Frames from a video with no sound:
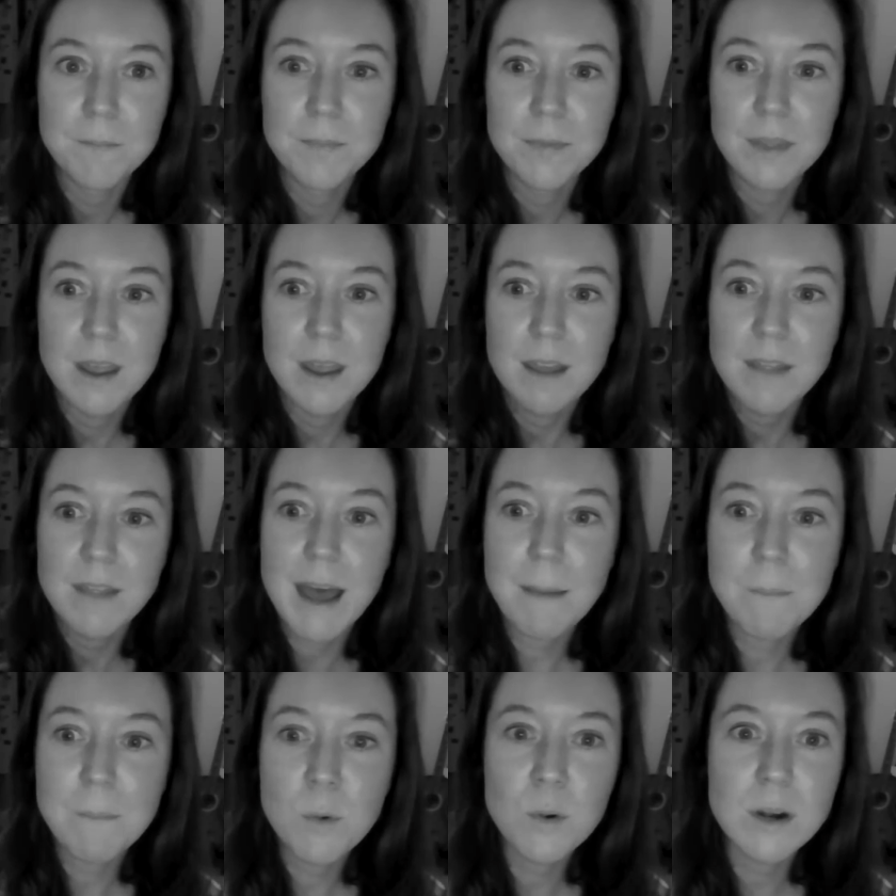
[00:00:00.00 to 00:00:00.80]
That
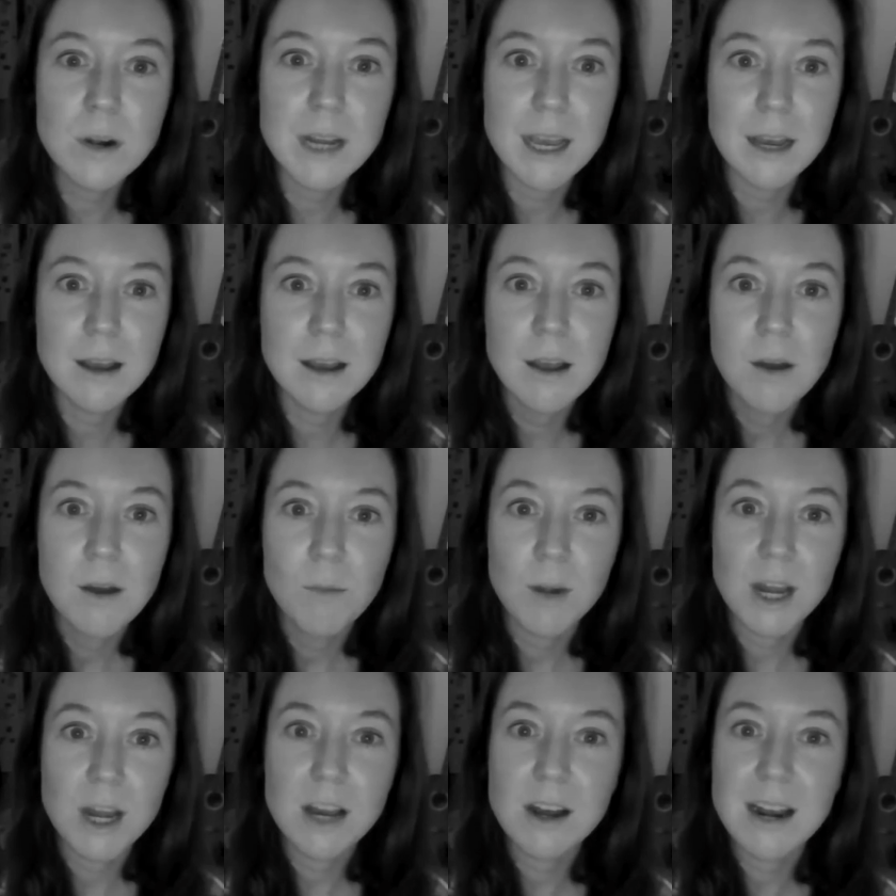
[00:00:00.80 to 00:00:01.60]
morning, when
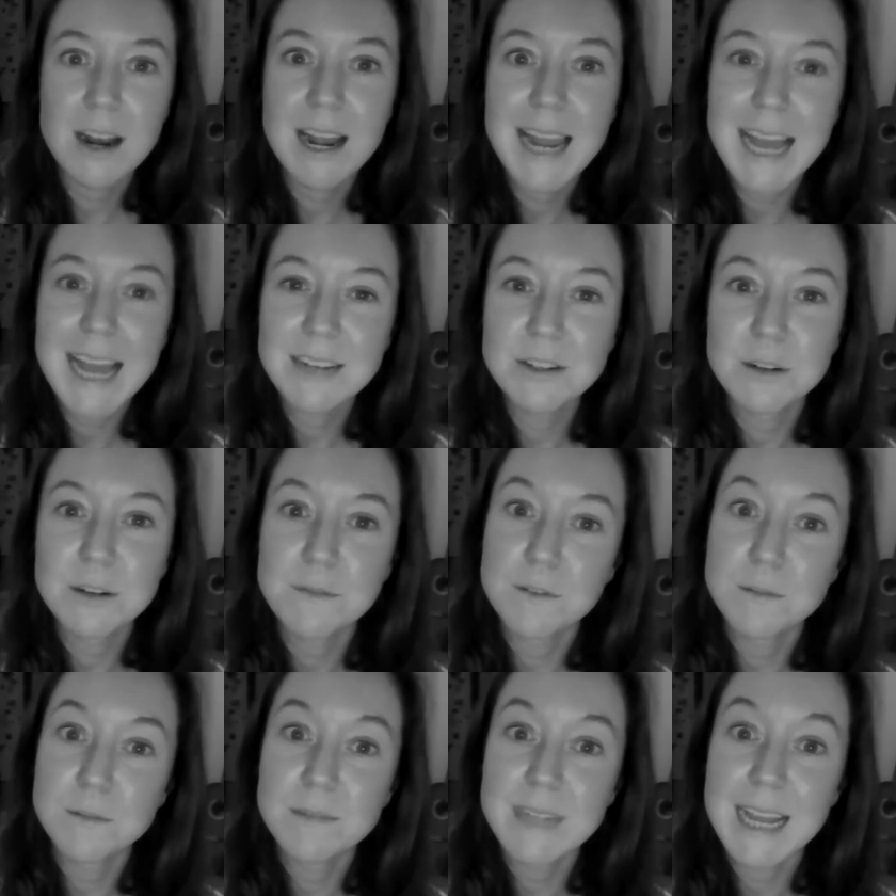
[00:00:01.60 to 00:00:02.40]
I got a letter
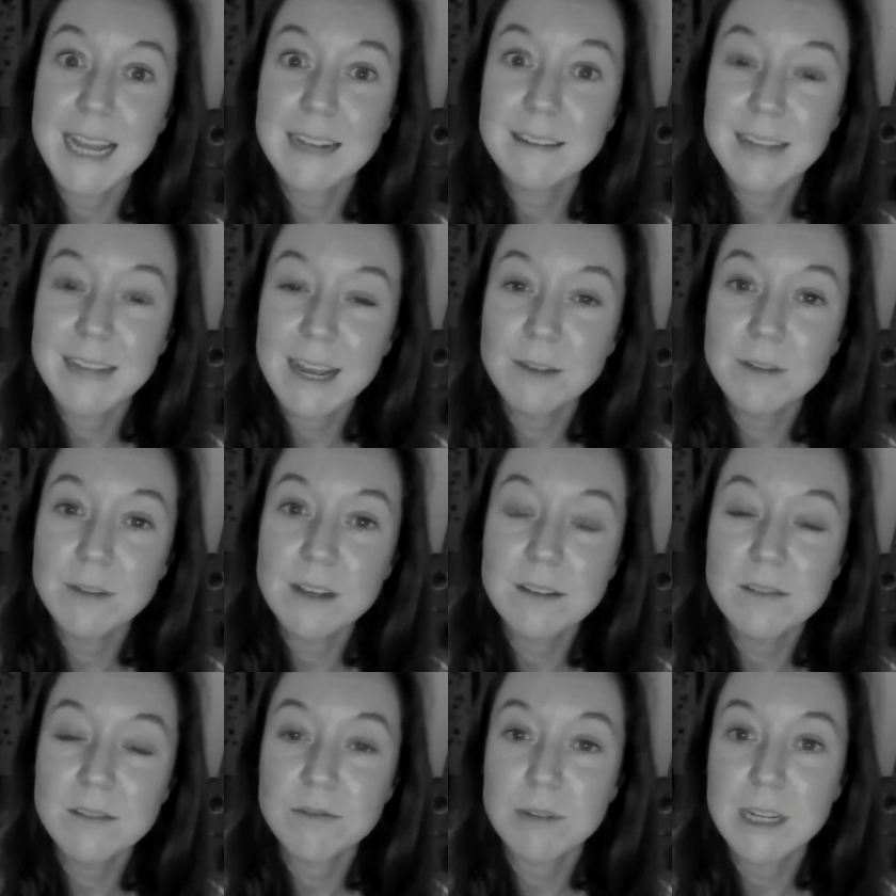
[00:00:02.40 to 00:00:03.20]
from 10 Downing
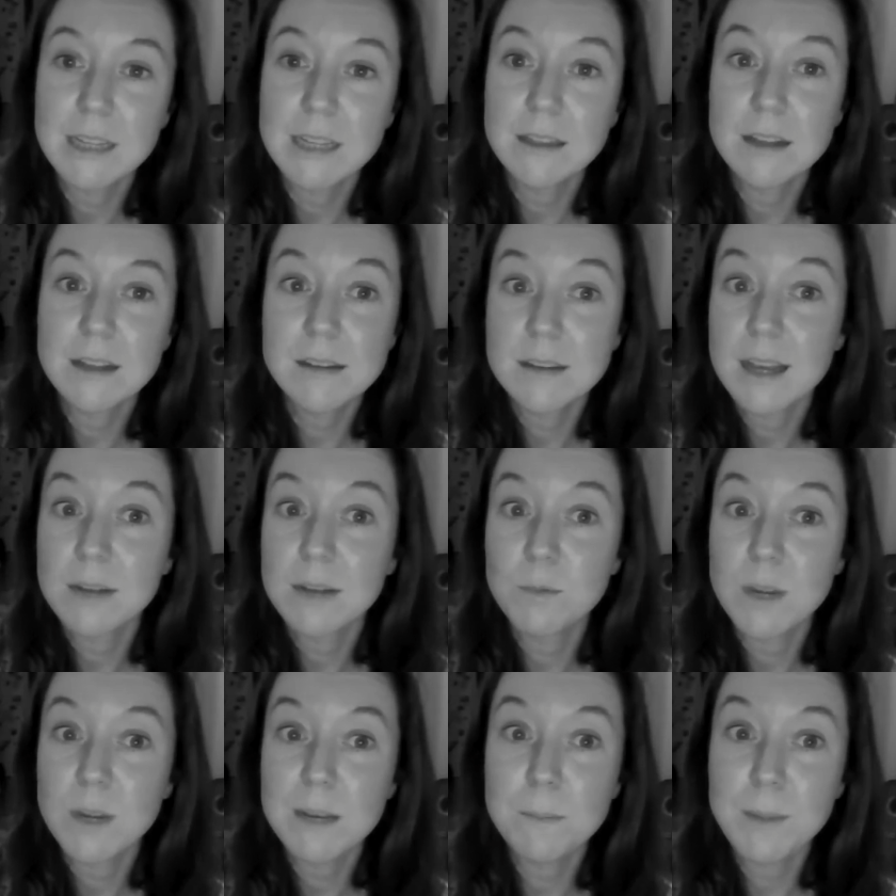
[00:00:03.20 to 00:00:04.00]
Street that said
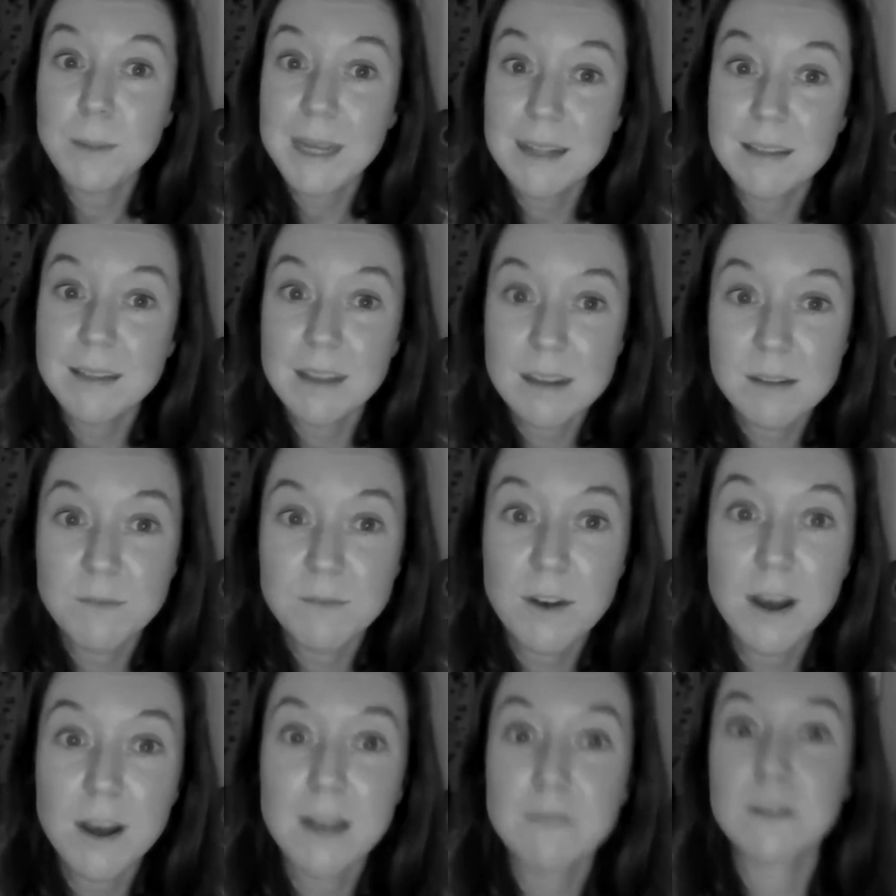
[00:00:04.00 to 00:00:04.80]
we'd beat this
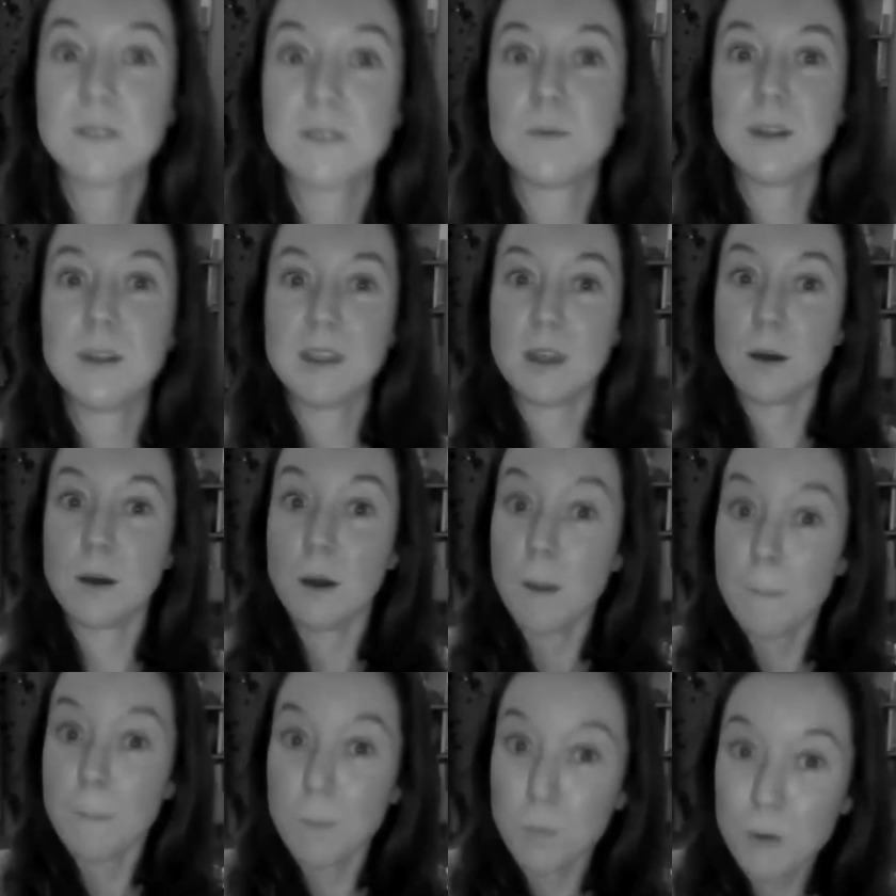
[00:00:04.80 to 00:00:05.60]
virus with the
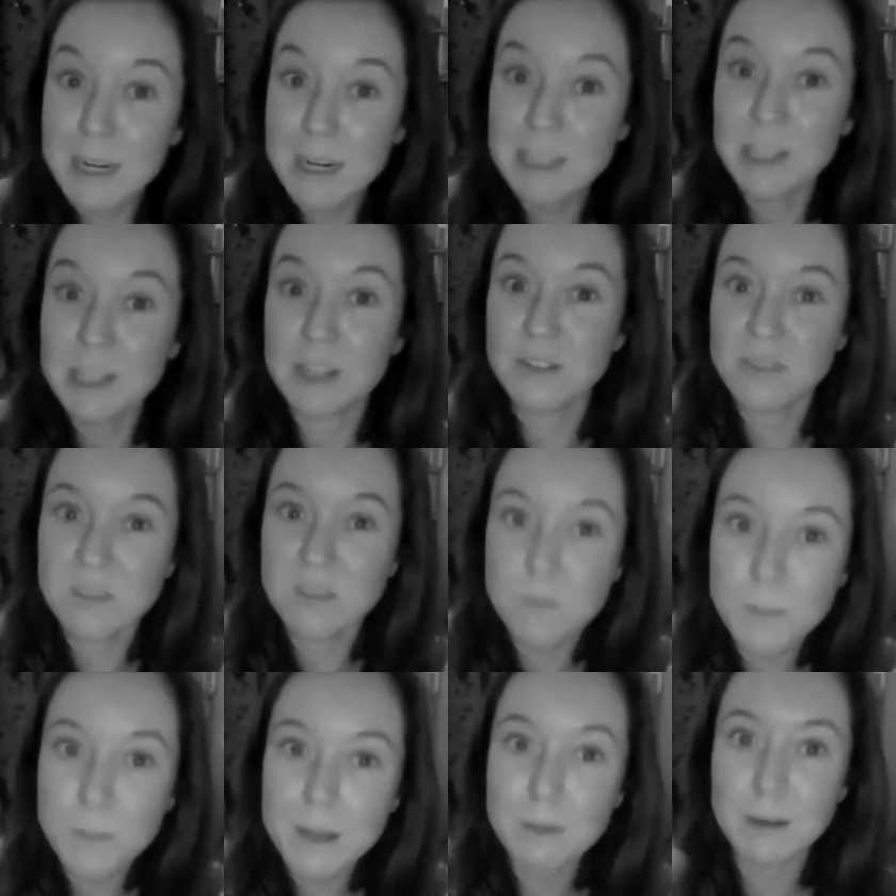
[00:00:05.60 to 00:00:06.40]
British
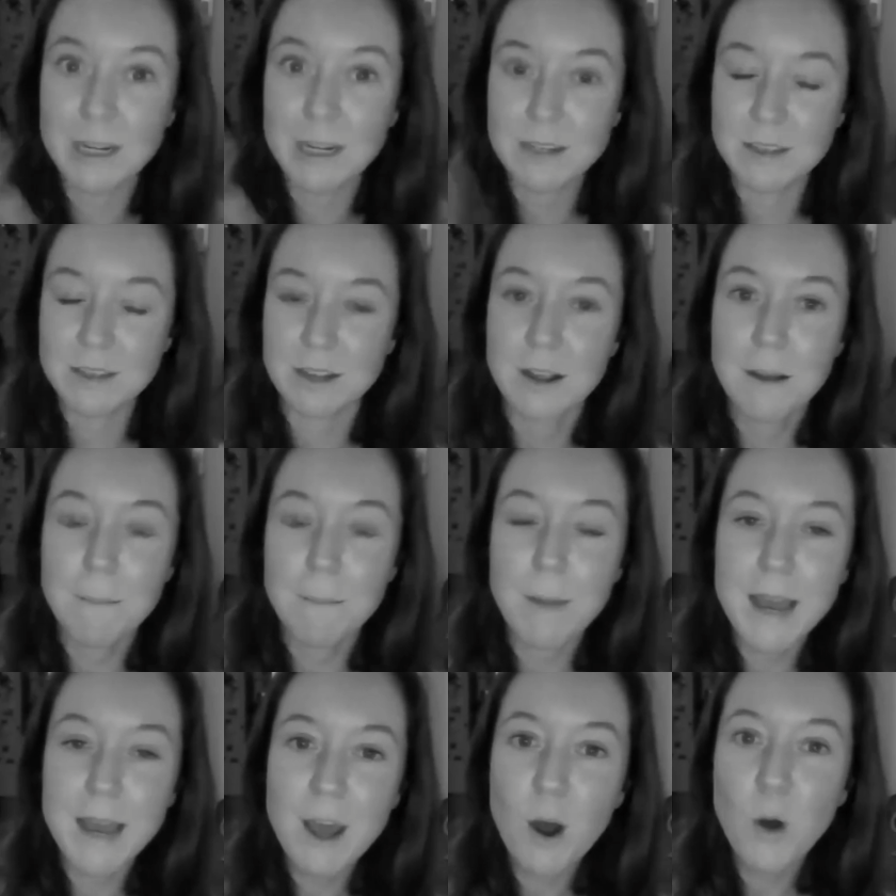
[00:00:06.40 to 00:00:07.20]
spirit,
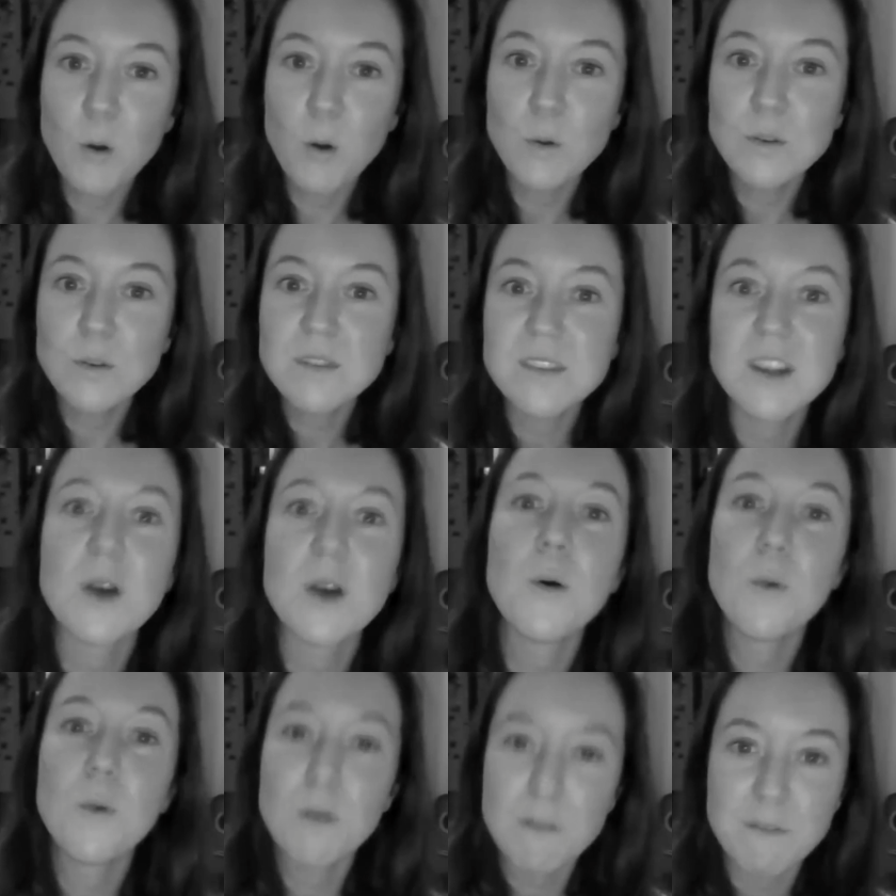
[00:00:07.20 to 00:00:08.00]
my whole
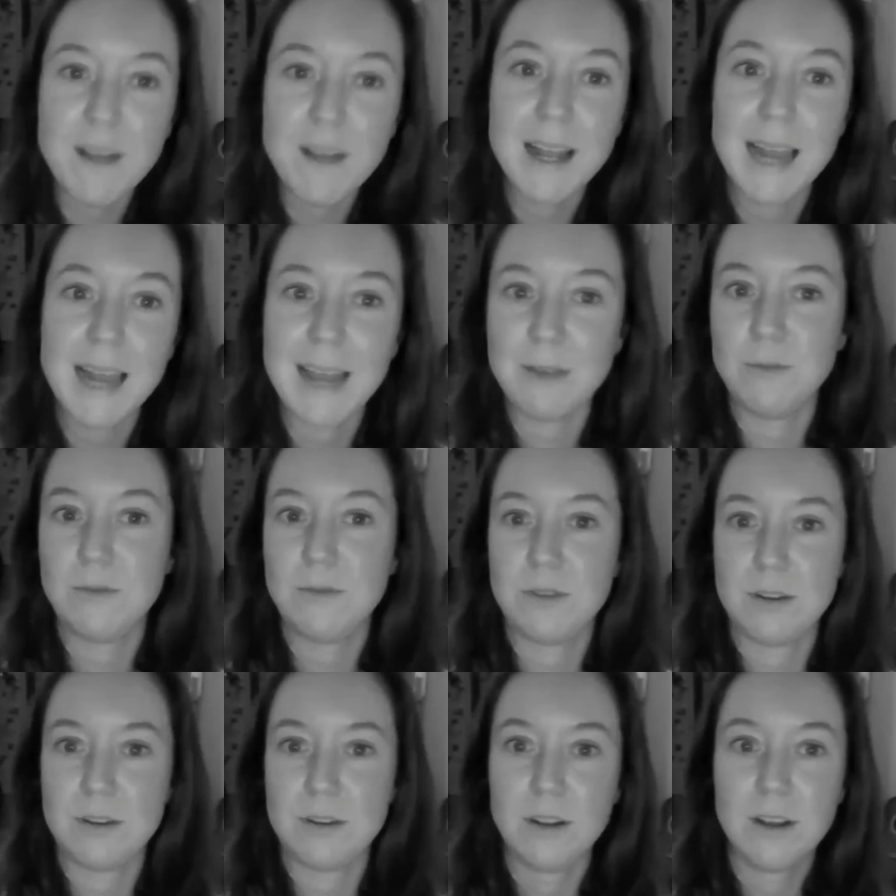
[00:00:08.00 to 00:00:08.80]
soul fell out.